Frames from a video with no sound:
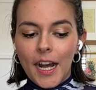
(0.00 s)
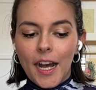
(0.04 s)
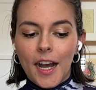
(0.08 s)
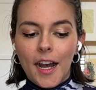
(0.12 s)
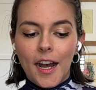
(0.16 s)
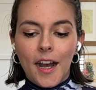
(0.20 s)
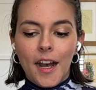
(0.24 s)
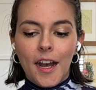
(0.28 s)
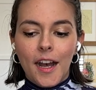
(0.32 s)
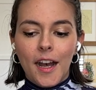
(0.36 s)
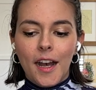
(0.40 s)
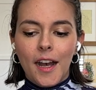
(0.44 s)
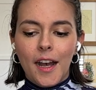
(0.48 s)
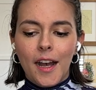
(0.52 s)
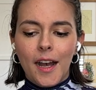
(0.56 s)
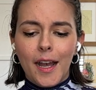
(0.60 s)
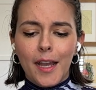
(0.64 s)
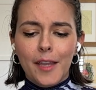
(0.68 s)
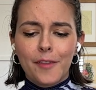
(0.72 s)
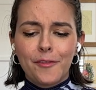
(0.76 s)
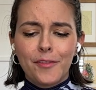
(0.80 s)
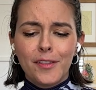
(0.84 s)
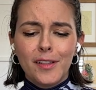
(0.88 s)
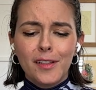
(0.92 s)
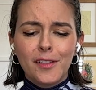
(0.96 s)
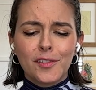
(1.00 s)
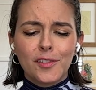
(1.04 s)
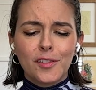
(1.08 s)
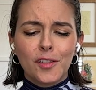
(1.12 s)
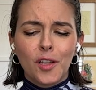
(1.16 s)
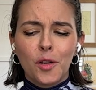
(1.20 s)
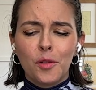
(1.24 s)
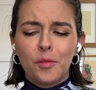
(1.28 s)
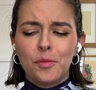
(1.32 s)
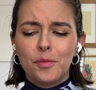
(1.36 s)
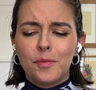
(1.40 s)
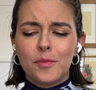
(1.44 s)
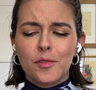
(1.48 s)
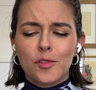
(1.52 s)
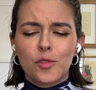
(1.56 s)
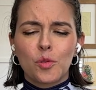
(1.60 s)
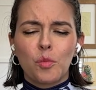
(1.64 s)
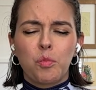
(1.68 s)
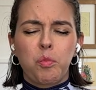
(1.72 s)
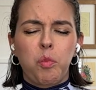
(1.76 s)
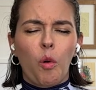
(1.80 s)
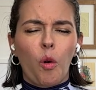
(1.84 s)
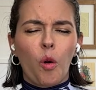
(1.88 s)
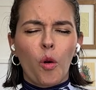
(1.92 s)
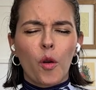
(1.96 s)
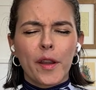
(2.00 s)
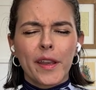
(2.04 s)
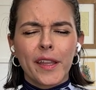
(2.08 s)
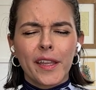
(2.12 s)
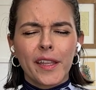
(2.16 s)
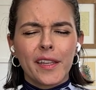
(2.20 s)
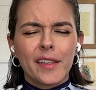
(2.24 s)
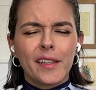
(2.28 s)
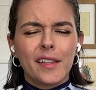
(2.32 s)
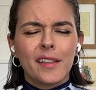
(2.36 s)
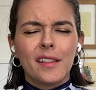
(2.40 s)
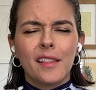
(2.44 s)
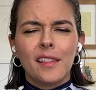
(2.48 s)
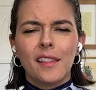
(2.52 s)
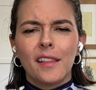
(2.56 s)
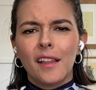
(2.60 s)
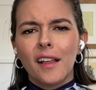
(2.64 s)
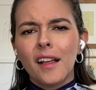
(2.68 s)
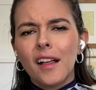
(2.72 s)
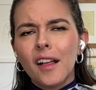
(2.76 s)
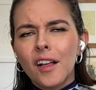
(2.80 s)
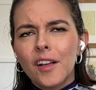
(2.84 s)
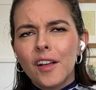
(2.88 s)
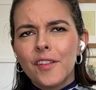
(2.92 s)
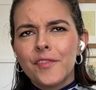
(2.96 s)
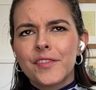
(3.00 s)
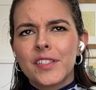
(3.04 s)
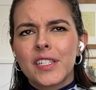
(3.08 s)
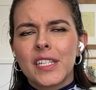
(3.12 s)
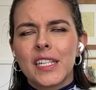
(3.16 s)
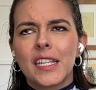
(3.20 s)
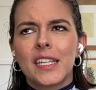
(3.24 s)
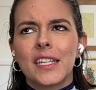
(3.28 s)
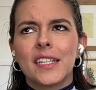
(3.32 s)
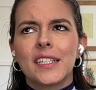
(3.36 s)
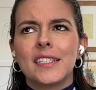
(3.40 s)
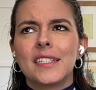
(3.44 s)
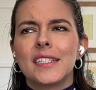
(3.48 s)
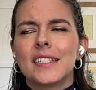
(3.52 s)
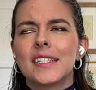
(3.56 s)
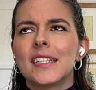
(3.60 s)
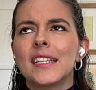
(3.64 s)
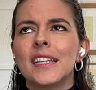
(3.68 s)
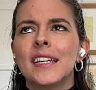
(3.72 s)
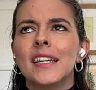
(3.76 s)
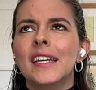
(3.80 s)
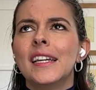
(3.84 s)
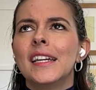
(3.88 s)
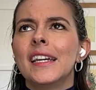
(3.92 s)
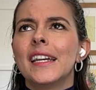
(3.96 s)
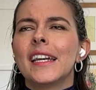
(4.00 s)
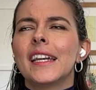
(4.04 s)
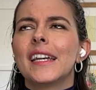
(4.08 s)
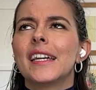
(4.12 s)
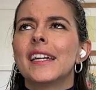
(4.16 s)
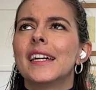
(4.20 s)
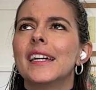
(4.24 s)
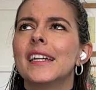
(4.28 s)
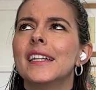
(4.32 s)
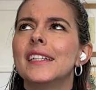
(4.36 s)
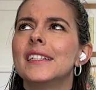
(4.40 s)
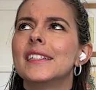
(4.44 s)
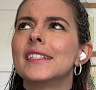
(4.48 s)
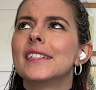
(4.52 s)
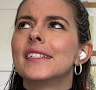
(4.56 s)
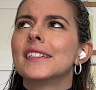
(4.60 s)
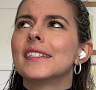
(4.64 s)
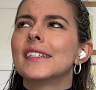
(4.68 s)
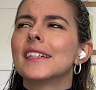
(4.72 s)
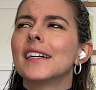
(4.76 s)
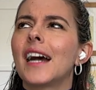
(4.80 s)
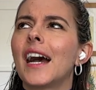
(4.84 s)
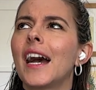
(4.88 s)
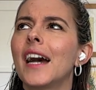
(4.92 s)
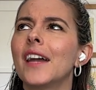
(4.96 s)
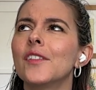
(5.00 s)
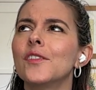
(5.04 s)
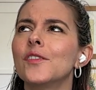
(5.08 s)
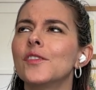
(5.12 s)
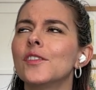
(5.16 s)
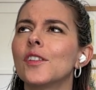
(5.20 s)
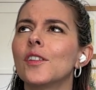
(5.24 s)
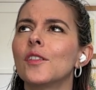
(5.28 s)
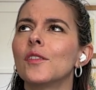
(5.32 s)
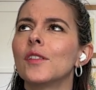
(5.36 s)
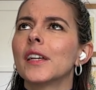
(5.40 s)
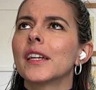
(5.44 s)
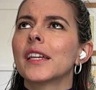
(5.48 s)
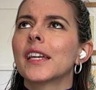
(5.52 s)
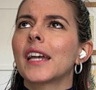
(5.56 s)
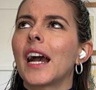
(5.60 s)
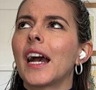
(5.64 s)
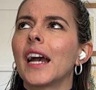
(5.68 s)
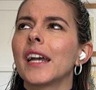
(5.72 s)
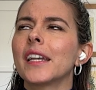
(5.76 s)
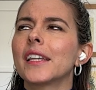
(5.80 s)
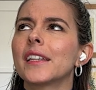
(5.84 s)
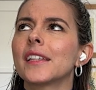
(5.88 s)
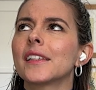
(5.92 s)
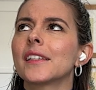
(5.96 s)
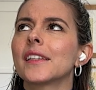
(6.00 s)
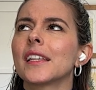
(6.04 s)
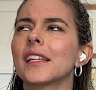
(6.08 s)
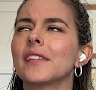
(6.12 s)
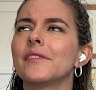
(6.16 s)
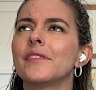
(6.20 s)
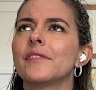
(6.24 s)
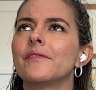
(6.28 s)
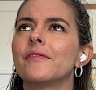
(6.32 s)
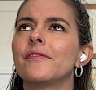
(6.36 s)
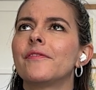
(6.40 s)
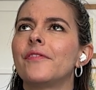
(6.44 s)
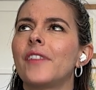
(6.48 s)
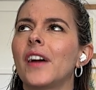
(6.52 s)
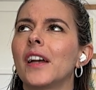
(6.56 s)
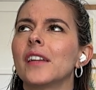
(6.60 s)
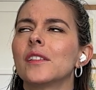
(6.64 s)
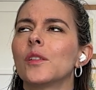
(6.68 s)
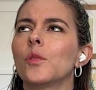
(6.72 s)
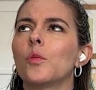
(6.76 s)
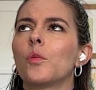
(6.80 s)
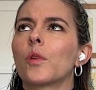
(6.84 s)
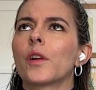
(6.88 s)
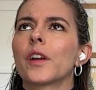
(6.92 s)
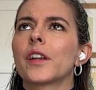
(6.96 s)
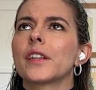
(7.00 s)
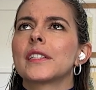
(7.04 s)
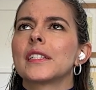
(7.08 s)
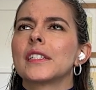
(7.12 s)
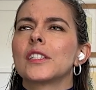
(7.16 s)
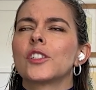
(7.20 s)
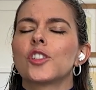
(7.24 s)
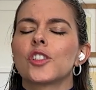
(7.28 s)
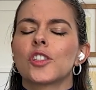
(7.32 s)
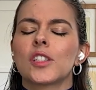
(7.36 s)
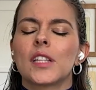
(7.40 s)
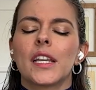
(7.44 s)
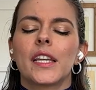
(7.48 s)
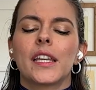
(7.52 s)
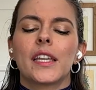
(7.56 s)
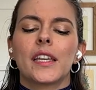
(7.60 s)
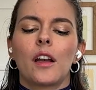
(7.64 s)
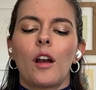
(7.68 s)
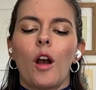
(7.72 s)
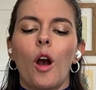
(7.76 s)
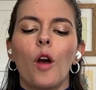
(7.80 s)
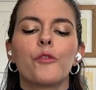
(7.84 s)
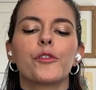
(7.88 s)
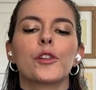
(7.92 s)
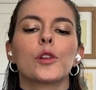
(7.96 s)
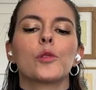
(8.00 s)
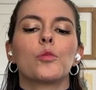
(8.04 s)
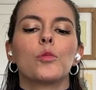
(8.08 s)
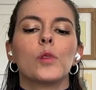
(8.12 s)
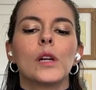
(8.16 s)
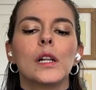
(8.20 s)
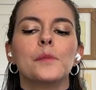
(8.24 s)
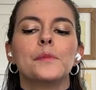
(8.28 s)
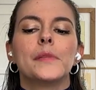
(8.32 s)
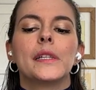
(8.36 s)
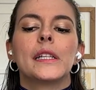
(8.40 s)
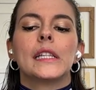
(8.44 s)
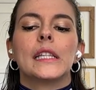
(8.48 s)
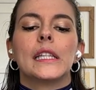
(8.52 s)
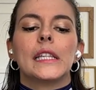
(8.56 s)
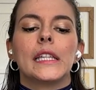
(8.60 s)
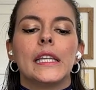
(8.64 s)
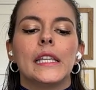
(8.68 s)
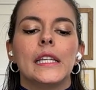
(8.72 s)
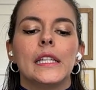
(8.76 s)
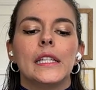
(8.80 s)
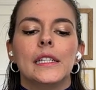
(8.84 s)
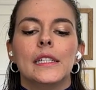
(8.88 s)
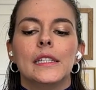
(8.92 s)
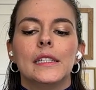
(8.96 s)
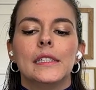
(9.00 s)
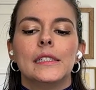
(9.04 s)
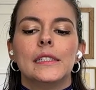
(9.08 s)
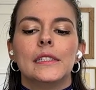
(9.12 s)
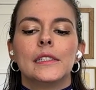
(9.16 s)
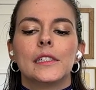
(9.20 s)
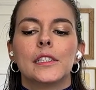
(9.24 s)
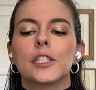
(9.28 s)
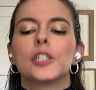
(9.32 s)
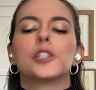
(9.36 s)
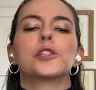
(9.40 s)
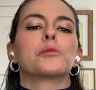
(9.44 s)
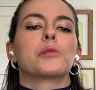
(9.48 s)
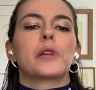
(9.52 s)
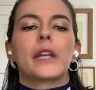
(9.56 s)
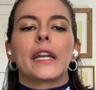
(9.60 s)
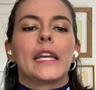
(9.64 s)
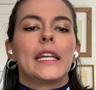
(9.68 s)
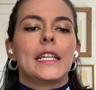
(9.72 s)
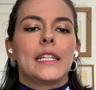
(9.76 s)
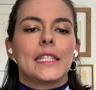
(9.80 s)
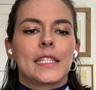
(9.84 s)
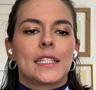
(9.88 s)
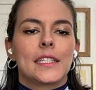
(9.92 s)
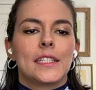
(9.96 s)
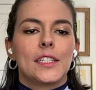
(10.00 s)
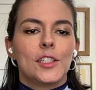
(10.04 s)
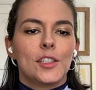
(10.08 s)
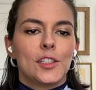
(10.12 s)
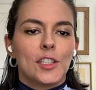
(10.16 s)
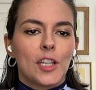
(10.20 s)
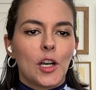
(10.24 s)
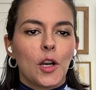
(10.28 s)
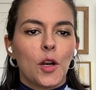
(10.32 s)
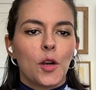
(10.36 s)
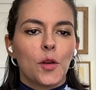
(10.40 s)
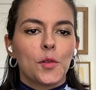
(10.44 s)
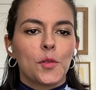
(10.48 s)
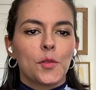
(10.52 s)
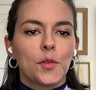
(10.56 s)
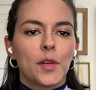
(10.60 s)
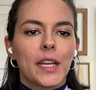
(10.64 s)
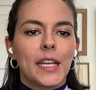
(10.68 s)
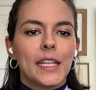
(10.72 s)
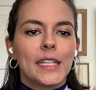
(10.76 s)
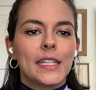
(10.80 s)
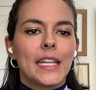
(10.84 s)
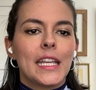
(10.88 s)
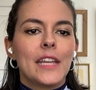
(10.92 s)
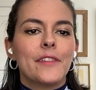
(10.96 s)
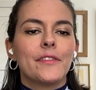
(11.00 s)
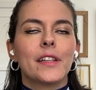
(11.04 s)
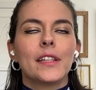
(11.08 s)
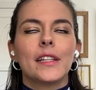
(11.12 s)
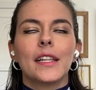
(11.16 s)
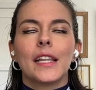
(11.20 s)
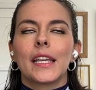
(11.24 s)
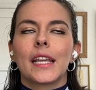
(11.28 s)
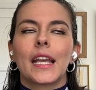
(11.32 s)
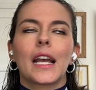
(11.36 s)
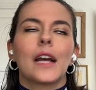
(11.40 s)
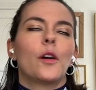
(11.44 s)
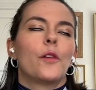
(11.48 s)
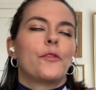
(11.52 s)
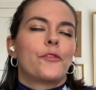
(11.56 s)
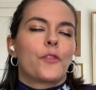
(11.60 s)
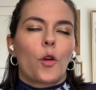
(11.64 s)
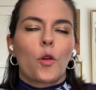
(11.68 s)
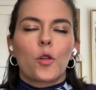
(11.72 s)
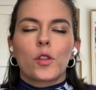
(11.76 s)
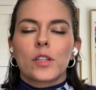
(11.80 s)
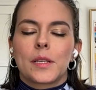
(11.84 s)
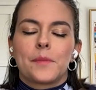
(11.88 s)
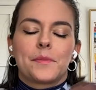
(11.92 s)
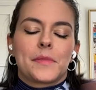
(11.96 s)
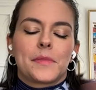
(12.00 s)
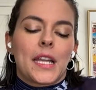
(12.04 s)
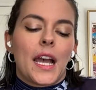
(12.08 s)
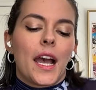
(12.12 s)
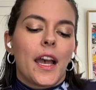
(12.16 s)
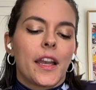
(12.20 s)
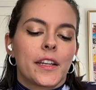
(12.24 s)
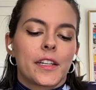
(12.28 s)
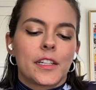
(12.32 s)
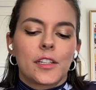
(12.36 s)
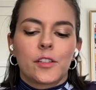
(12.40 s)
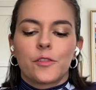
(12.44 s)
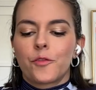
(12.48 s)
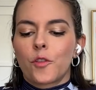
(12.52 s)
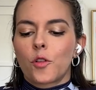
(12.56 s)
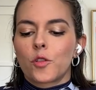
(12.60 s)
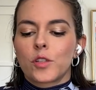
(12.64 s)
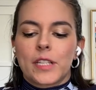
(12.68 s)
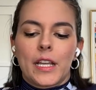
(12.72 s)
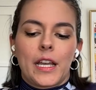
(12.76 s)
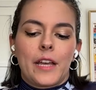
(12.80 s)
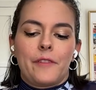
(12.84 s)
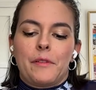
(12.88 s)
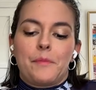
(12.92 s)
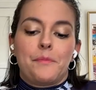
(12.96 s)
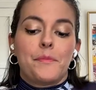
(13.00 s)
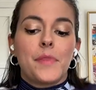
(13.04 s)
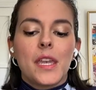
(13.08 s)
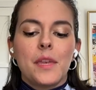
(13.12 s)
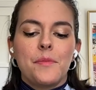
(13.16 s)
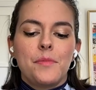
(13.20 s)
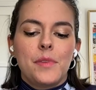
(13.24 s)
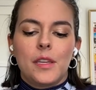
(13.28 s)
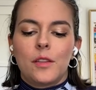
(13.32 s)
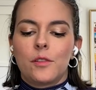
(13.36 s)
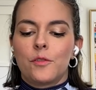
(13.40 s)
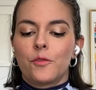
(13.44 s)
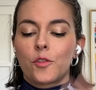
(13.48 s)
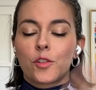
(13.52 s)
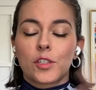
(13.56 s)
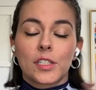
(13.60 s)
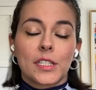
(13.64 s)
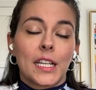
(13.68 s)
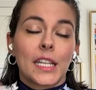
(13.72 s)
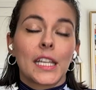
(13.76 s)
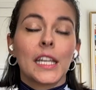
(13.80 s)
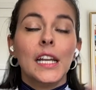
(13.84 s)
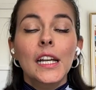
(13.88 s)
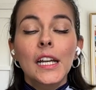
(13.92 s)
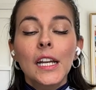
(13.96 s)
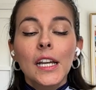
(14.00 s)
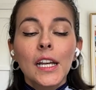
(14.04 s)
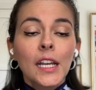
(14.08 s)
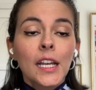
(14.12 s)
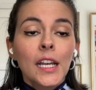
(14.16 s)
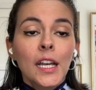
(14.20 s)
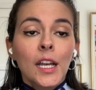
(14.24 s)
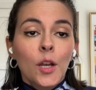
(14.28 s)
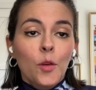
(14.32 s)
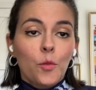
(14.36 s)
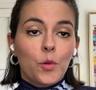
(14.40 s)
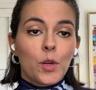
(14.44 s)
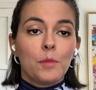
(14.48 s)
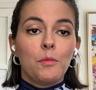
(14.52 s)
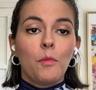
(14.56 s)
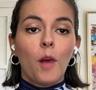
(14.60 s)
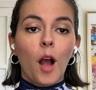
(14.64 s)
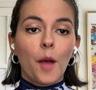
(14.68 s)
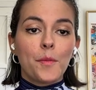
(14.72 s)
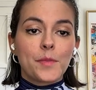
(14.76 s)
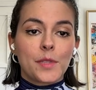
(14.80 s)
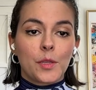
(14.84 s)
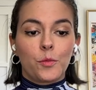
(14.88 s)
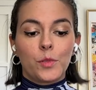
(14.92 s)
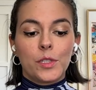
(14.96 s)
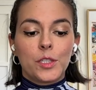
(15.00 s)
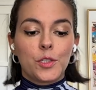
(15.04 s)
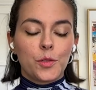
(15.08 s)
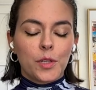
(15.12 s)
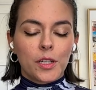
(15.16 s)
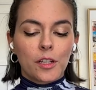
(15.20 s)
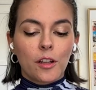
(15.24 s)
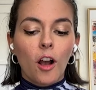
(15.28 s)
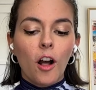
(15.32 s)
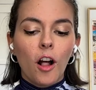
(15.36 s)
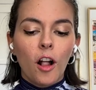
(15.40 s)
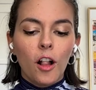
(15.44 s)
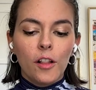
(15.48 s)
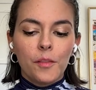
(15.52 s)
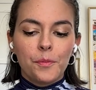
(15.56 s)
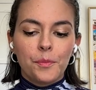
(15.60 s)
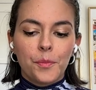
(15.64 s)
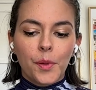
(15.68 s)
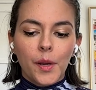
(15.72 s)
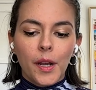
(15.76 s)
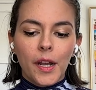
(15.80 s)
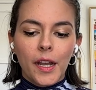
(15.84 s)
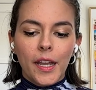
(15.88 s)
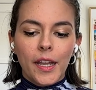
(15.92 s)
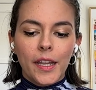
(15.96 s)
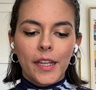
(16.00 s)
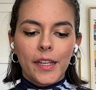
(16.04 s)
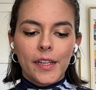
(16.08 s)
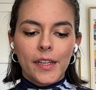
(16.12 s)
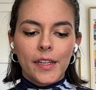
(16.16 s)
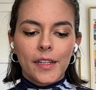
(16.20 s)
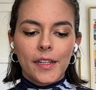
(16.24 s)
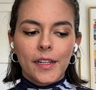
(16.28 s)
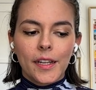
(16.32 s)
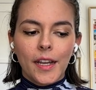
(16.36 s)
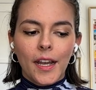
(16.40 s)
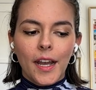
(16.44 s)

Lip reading: I feel so supported and loved and I don't know, like I can't even find the words. It's just like overwhelmingly great, and even like, of course I'm tired and of course I have a baby and of course like we're moms and we do it all, but